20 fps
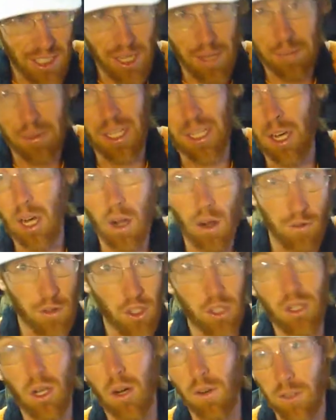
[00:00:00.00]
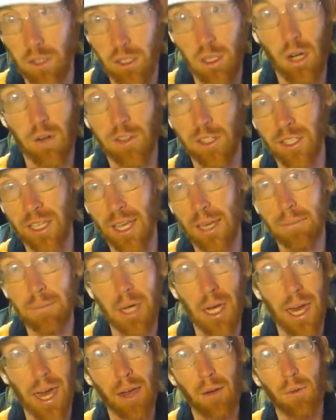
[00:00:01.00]
the same thing over and over and over again,
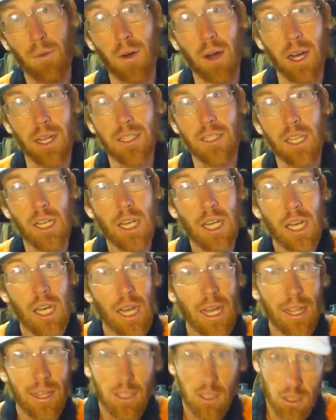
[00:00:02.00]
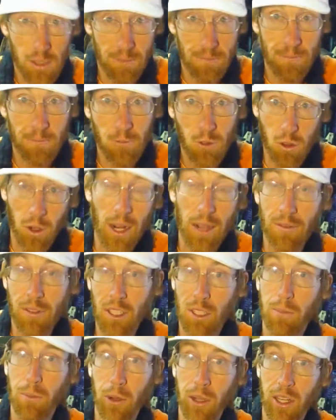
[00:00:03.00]
but I want to drive
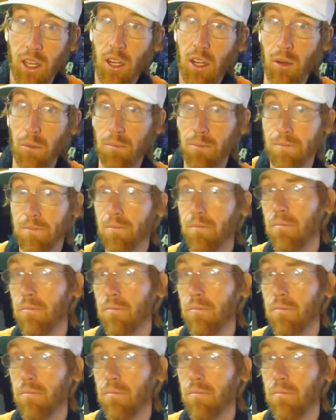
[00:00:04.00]
this point home.